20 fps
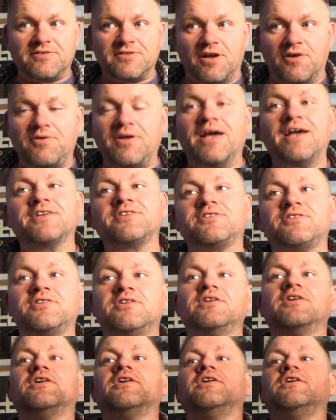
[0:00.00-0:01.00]
So, yes,
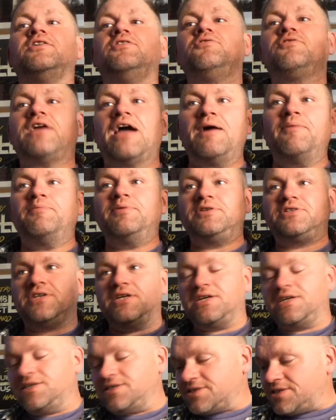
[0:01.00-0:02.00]
you can be
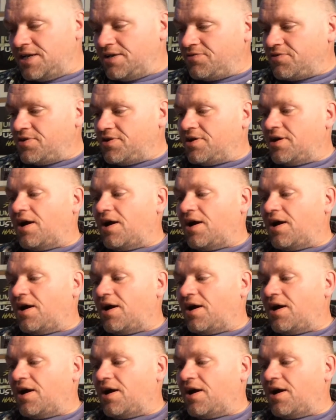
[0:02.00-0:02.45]
cheeky, Stephen.